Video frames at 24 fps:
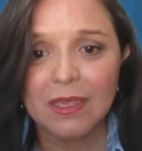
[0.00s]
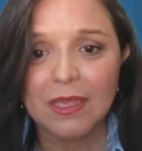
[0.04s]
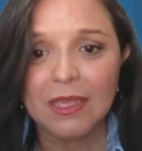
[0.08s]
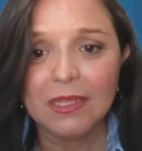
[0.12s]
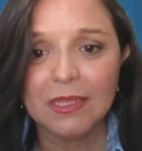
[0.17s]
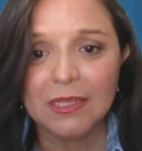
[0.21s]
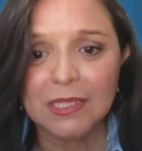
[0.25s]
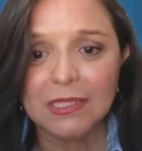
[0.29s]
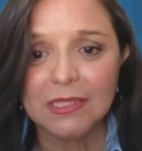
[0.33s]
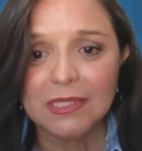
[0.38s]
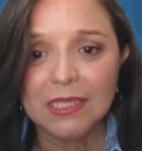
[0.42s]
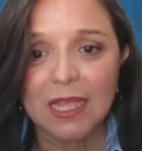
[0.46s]

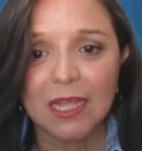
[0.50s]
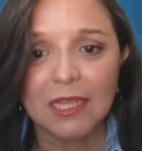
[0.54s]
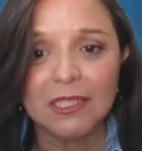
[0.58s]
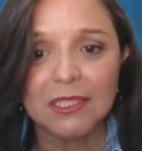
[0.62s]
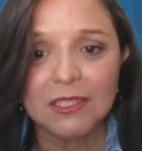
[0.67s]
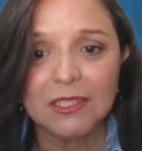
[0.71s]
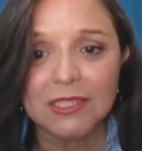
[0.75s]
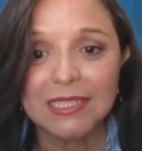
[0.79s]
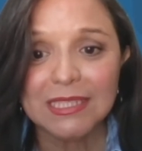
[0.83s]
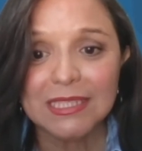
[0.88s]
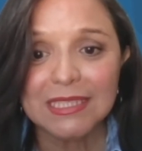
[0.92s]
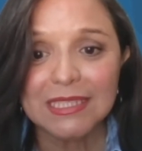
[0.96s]
In these
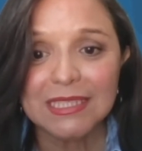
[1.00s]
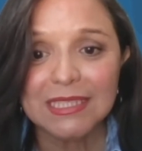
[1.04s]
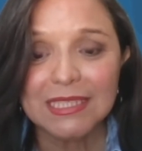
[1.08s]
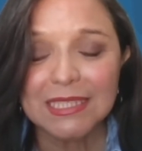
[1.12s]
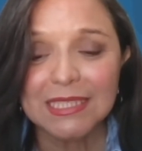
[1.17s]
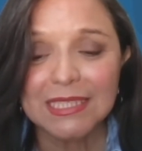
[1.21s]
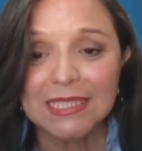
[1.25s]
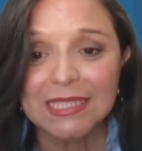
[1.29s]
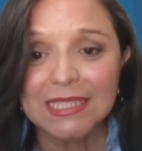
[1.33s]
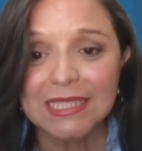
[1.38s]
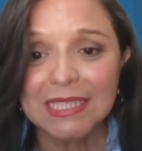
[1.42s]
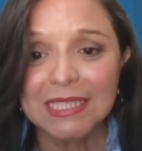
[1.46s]
countries,
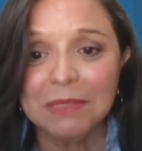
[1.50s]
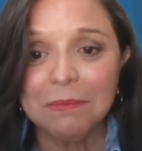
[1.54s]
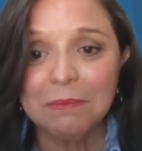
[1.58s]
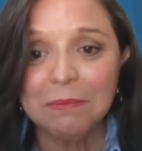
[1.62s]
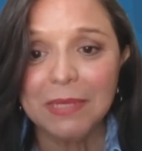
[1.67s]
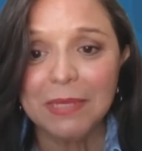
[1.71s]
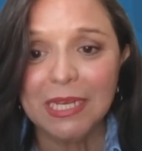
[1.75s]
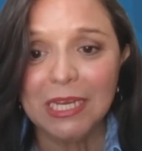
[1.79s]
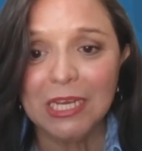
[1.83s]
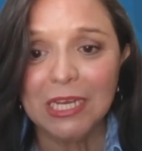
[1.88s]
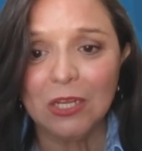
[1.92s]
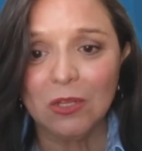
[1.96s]
16
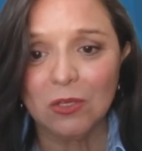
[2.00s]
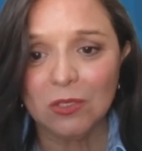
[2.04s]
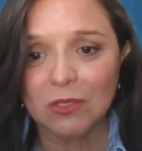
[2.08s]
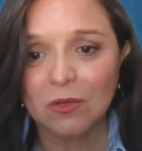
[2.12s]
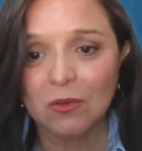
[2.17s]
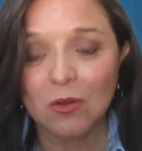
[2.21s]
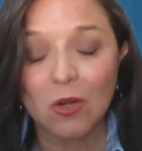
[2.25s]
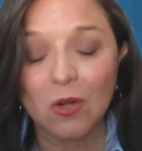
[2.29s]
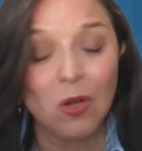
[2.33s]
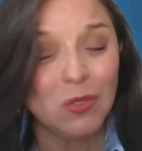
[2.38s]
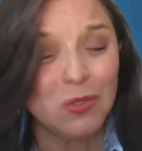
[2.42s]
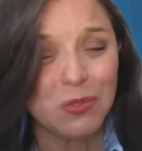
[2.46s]
million,
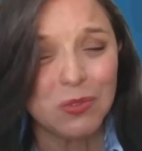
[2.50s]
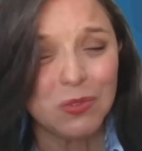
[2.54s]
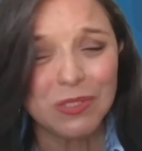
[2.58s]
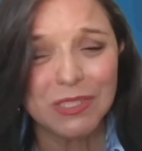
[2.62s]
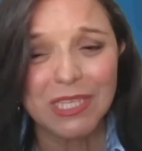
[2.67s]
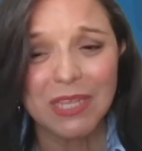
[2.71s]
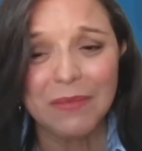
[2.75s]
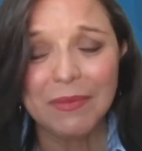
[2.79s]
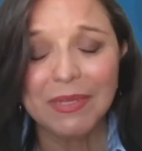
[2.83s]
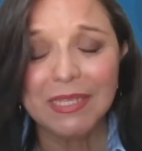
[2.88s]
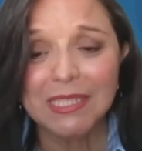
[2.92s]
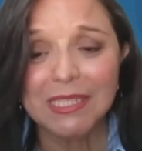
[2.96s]
close to
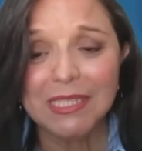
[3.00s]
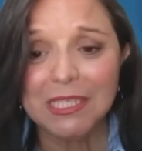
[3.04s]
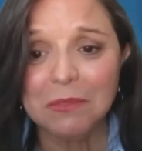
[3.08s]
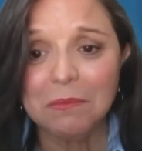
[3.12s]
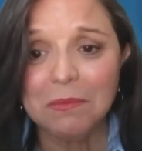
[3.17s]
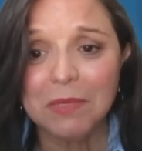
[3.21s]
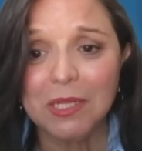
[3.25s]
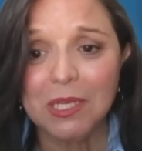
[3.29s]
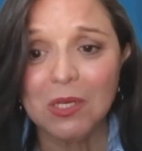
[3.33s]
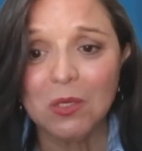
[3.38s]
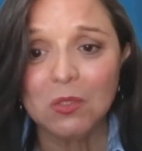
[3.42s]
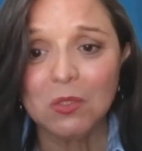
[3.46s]

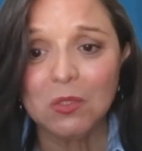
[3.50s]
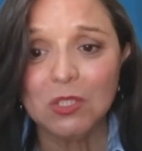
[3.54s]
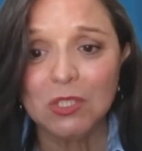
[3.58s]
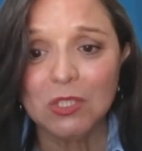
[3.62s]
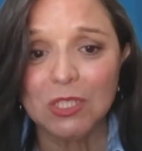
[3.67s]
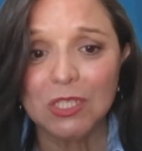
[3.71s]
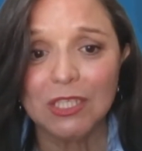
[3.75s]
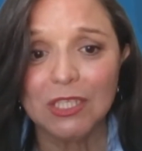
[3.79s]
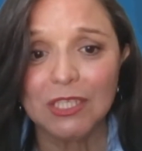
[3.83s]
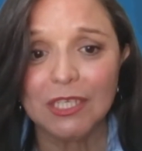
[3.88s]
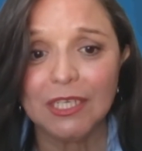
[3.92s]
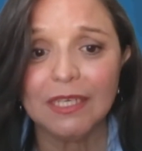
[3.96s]
17 million
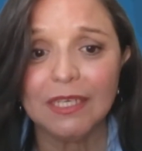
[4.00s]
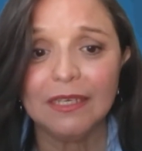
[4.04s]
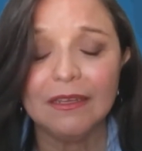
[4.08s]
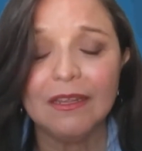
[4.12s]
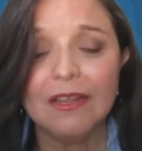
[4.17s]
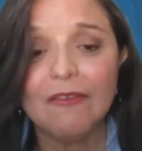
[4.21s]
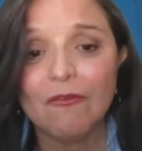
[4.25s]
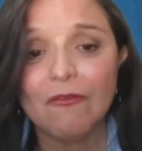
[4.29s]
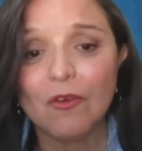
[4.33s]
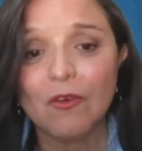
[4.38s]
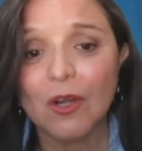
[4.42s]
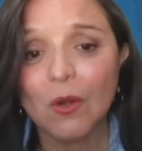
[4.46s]
children
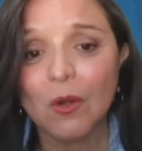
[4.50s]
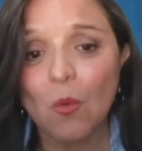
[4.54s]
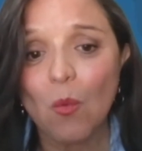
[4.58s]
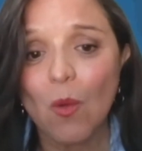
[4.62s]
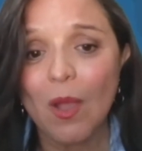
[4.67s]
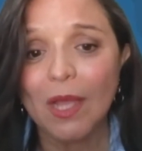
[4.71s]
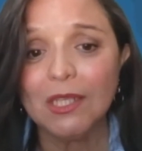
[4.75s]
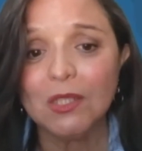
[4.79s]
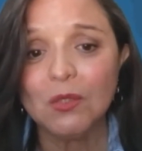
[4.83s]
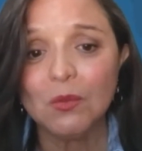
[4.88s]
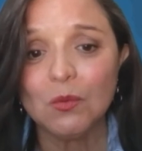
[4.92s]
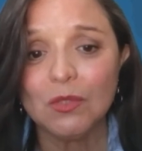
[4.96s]
from
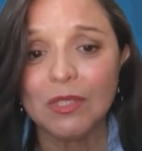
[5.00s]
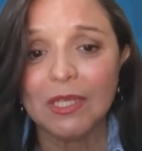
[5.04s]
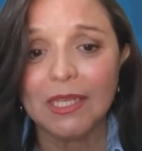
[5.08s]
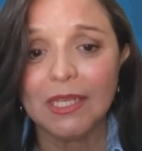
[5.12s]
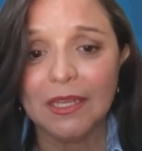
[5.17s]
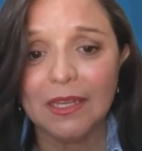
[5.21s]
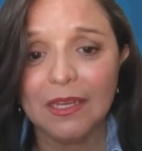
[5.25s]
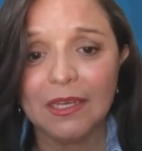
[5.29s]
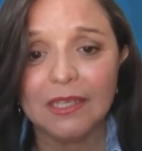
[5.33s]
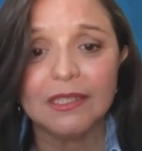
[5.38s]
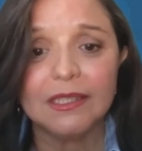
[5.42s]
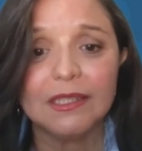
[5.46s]
1 to
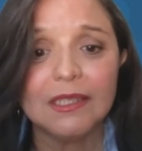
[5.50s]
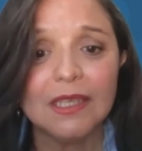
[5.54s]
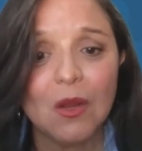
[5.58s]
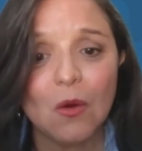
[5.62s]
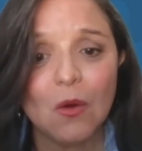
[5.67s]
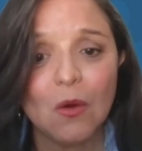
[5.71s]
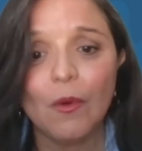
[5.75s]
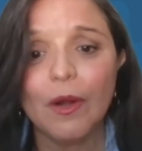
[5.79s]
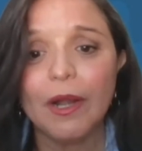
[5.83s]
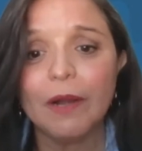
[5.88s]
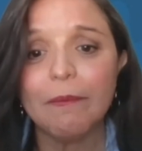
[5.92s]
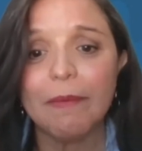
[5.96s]
10 years
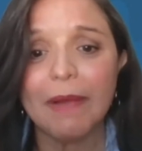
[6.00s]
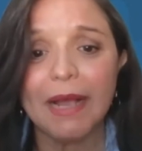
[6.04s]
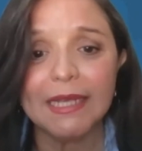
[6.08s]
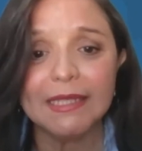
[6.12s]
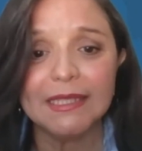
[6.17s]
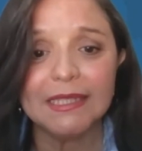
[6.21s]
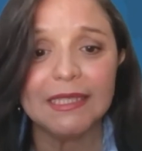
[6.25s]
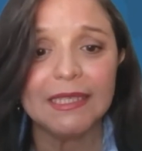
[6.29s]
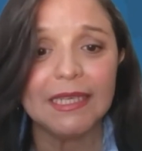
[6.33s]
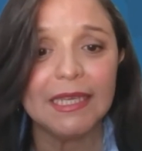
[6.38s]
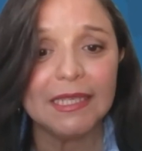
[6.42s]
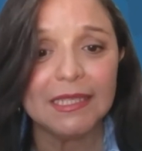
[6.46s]
were
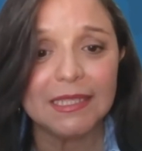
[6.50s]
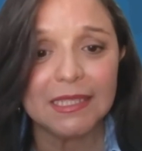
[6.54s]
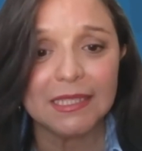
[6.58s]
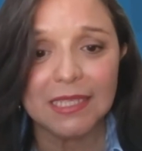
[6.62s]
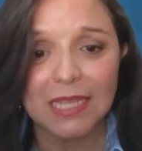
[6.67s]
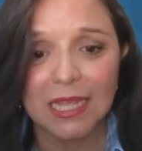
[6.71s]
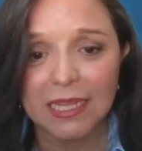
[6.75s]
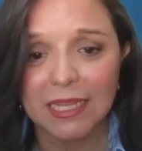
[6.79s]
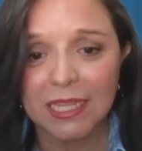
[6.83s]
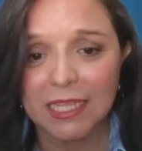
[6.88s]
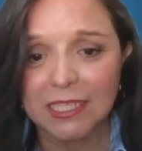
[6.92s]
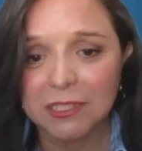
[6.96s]
vaccinated
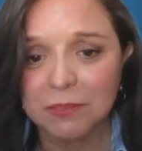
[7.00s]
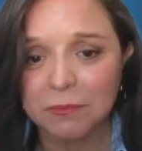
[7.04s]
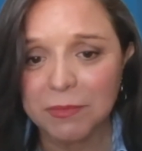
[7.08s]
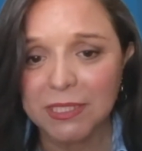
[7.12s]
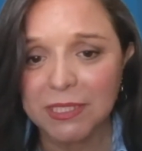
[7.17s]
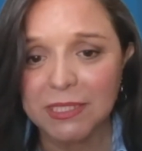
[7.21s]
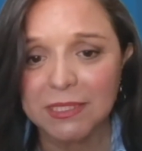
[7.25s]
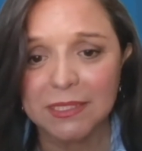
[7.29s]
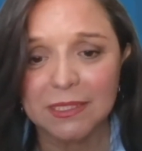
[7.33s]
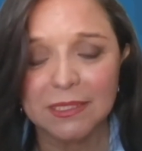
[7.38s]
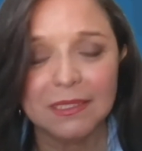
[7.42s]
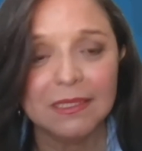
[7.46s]
against
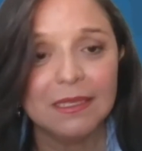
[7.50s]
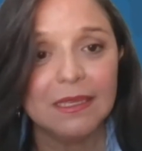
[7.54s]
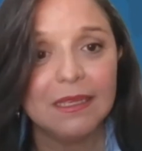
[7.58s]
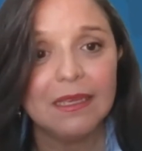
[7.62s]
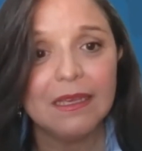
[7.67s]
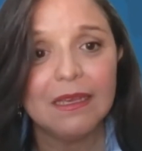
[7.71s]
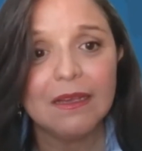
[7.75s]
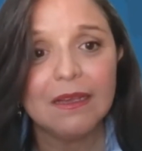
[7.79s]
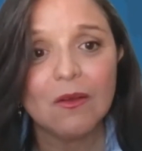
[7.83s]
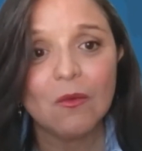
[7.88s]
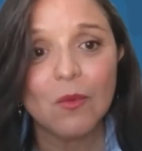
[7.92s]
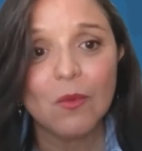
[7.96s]
measles
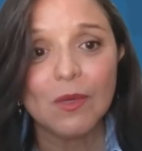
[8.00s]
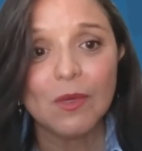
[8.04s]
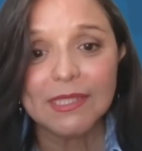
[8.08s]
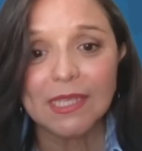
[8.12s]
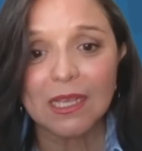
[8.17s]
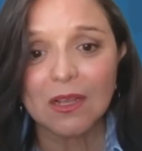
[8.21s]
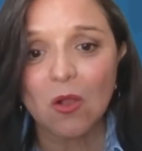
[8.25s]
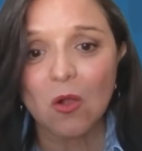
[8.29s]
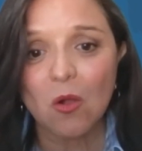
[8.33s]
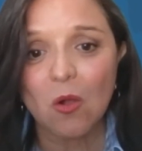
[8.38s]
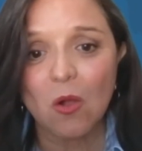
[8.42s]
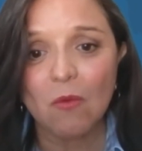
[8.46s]
with
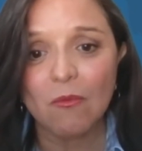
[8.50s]
a